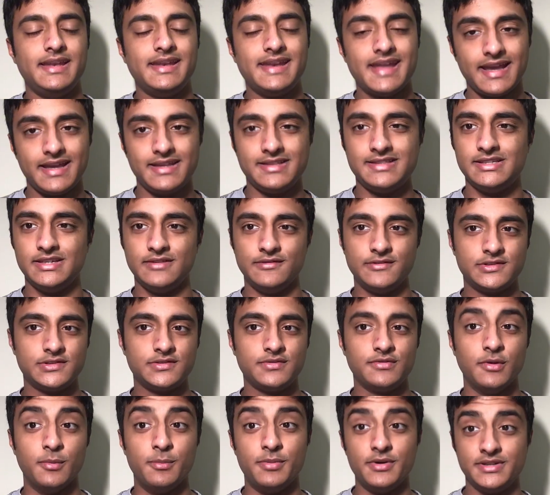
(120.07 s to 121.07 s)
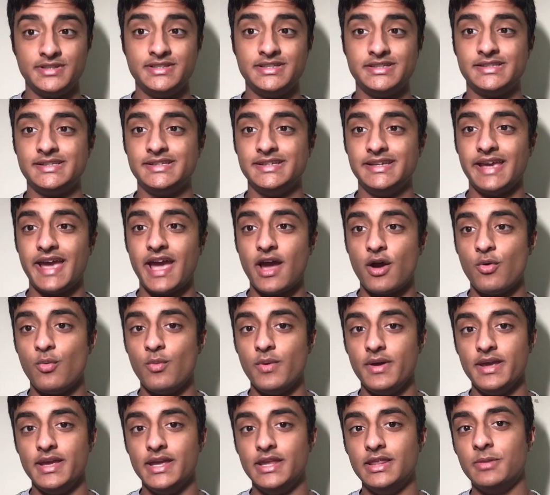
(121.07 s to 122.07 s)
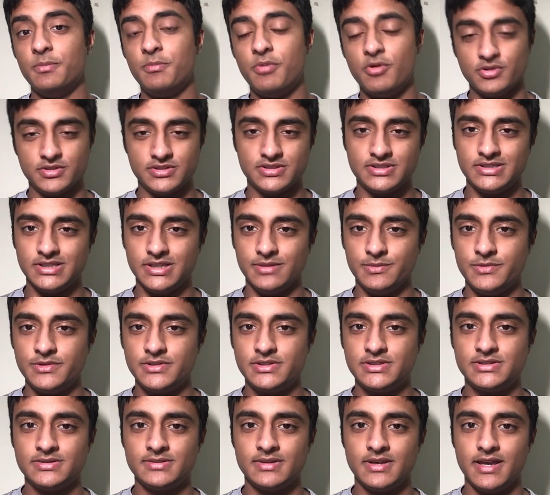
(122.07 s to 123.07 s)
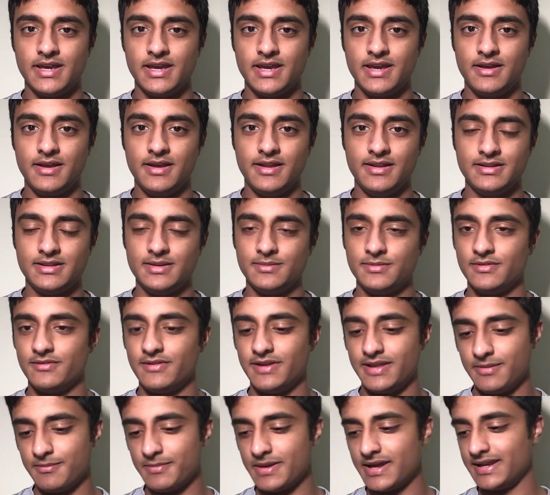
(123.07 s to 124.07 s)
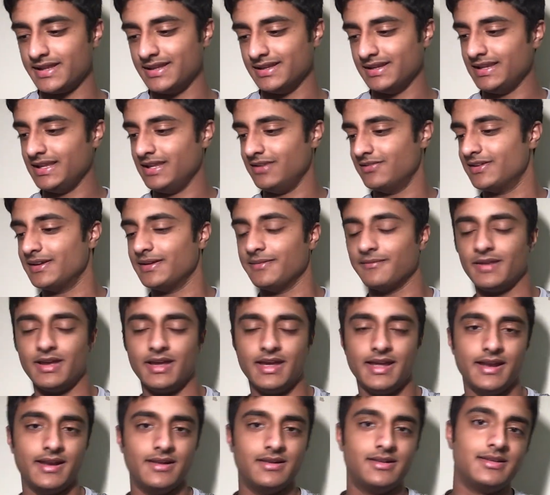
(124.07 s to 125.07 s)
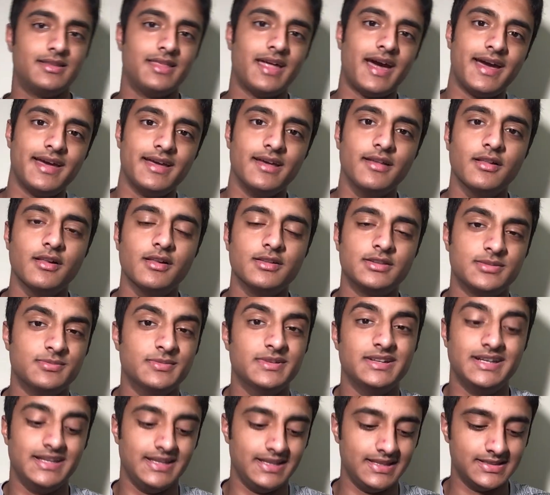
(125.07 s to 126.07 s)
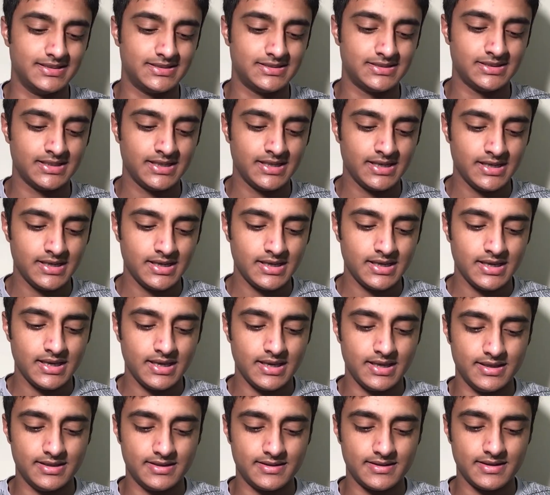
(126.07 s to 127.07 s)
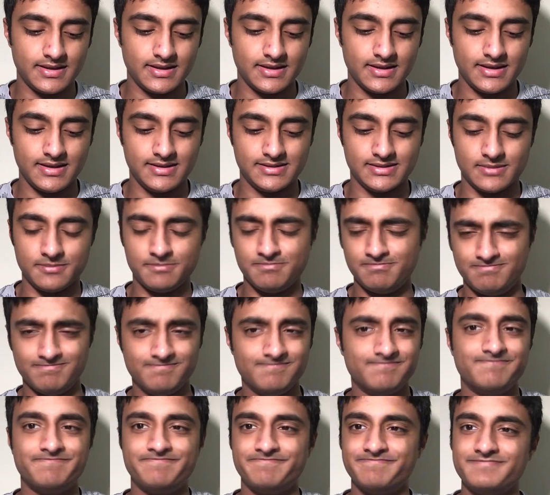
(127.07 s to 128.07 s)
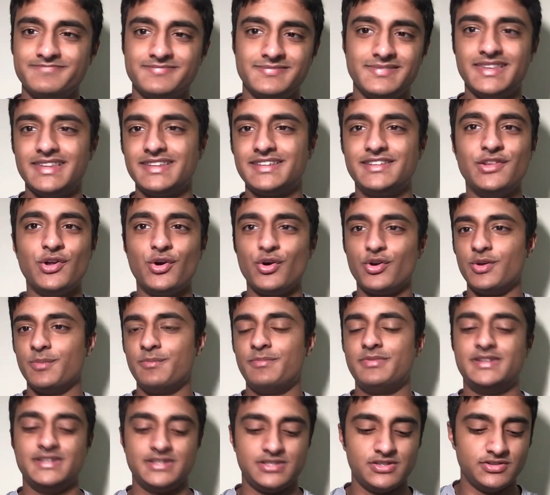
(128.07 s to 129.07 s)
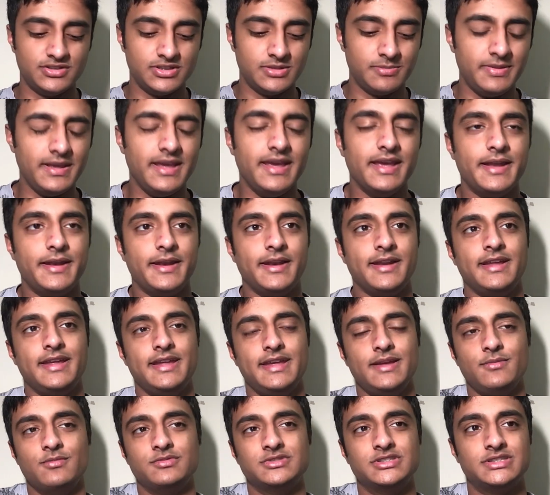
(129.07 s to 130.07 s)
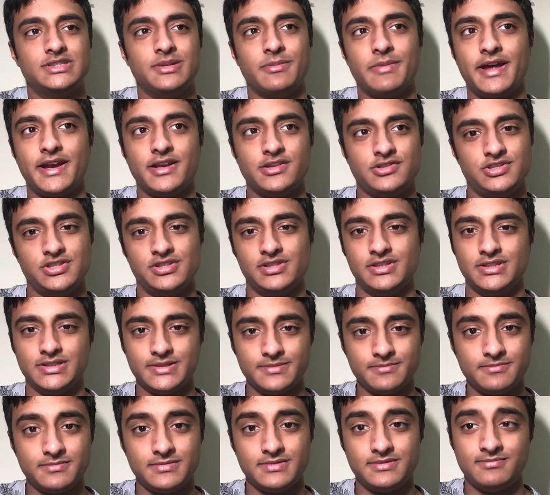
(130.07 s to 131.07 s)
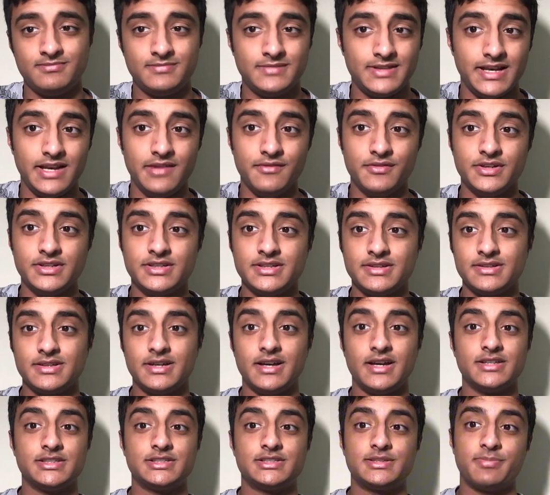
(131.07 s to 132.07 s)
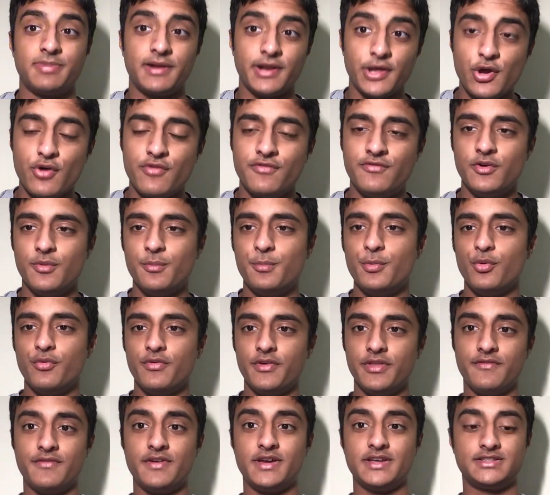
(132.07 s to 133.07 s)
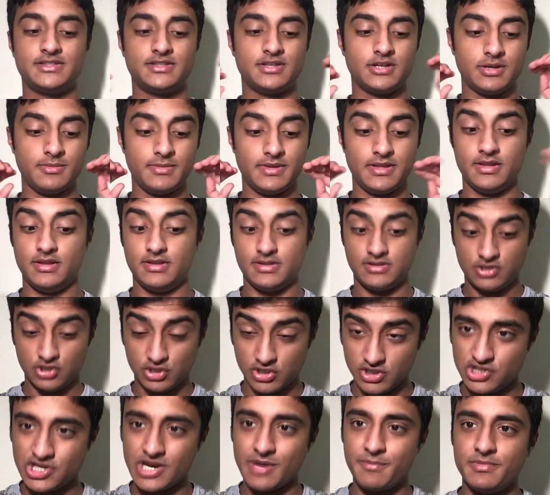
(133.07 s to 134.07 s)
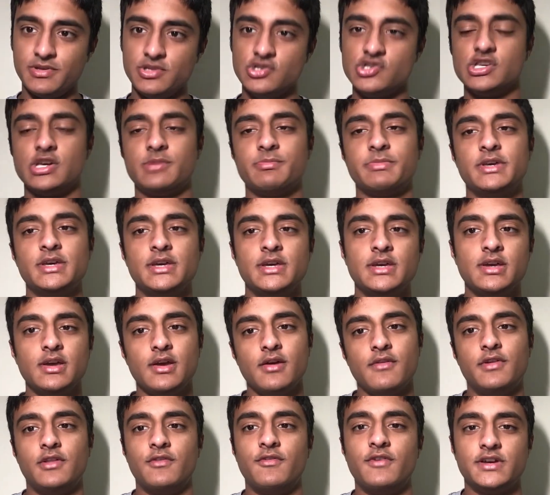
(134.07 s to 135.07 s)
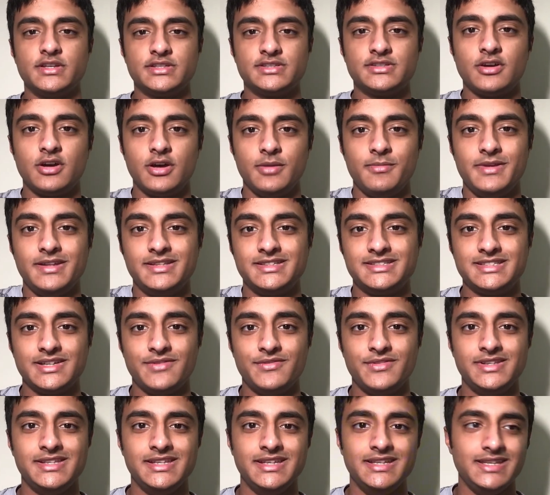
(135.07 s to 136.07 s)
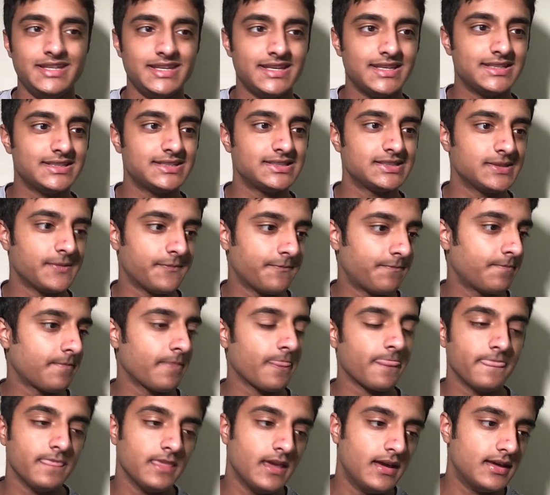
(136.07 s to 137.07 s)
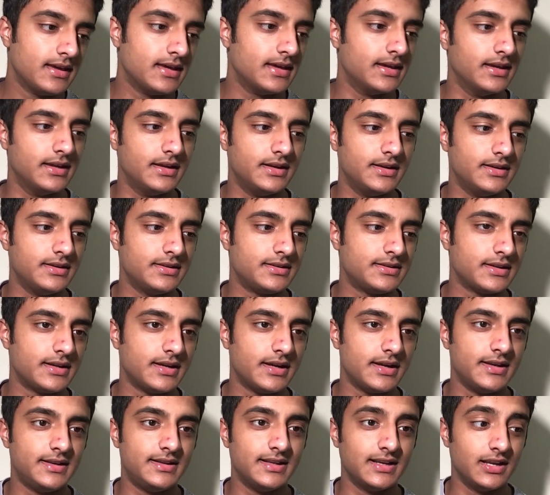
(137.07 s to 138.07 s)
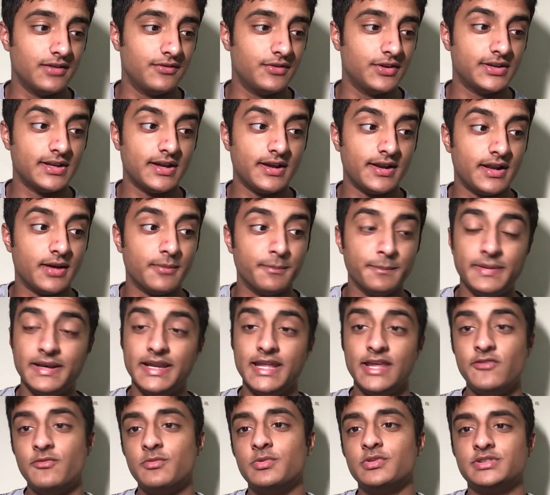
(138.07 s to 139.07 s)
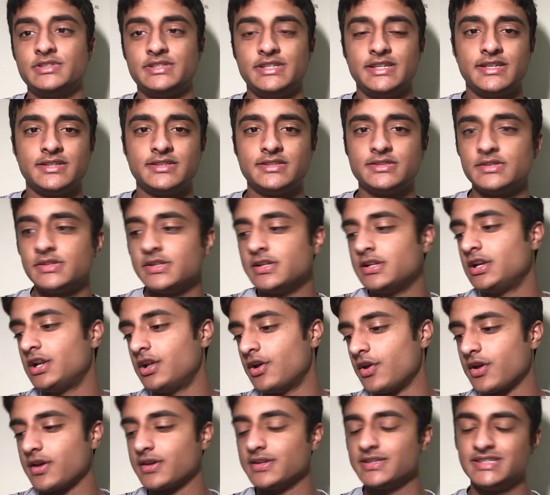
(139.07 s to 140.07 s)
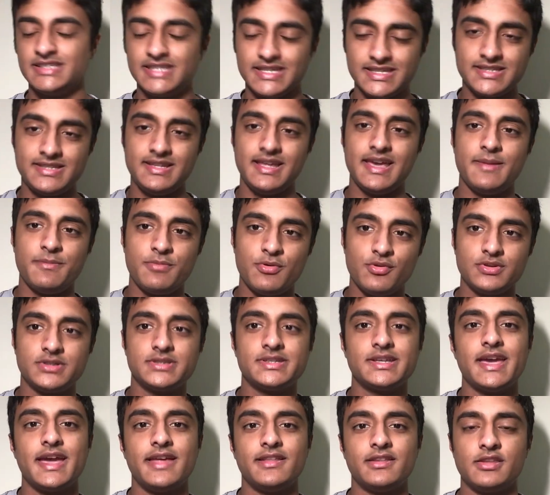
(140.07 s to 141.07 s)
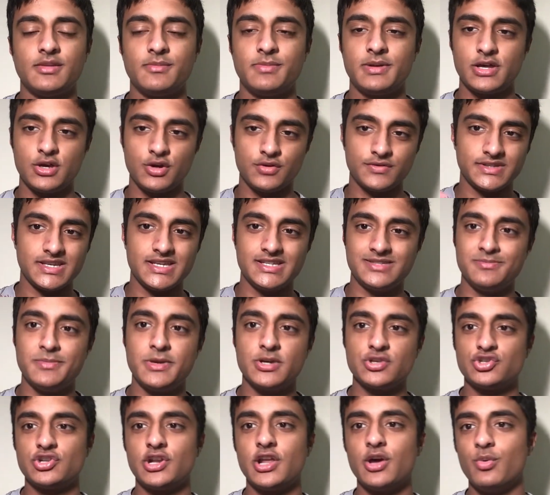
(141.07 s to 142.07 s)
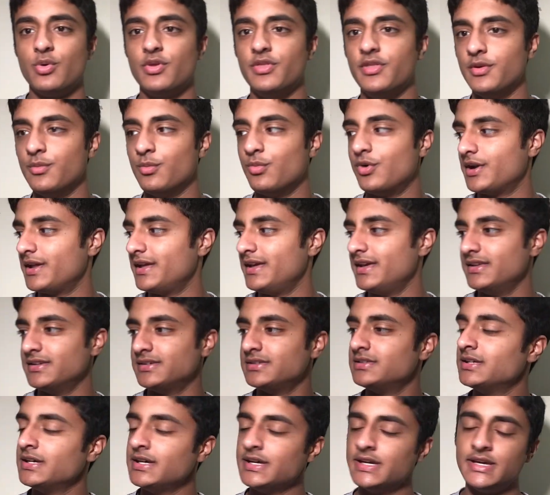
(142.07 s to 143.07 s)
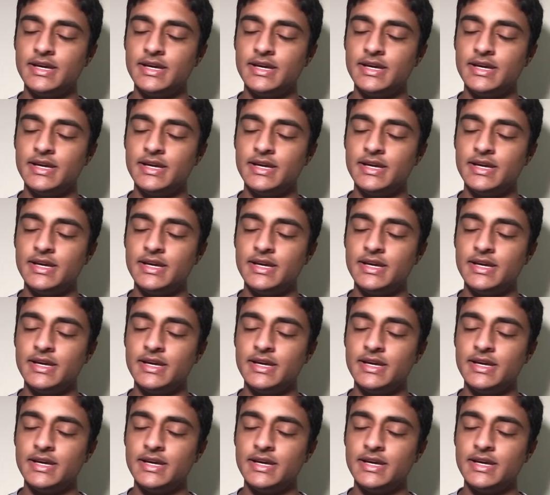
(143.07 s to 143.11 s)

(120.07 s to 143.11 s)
negatives for Bristol City outweigh the positives in terms of Liam Manning leaving, and that ultimately is a is a is not a good position to be in. He was the manager that delivered us playoff football for the first time in the Championship for the first time in 17 years, and delivered an unbelievable season. Look, 68 points to get into the playoffs is much lower than what it is